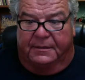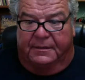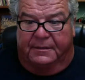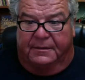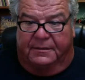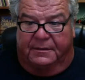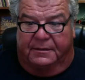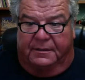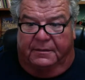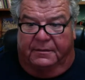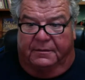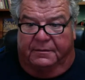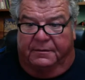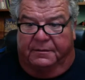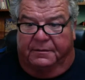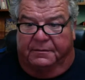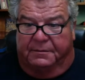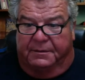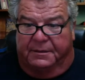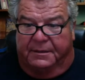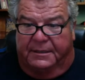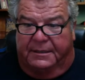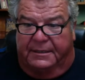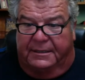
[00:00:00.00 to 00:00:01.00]
So there
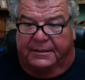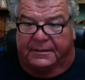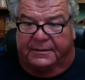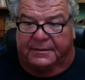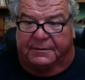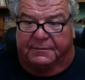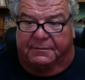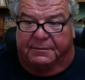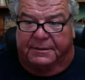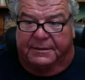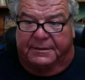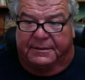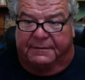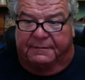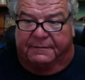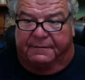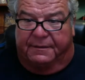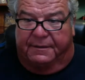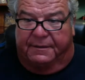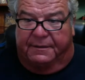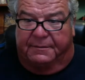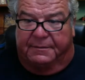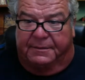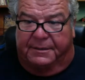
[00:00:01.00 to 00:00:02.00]
really isn't a reason
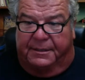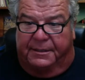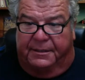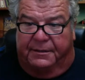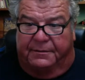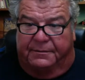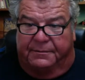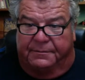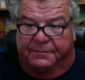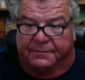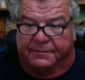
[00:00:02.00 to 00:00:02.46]
for them to go.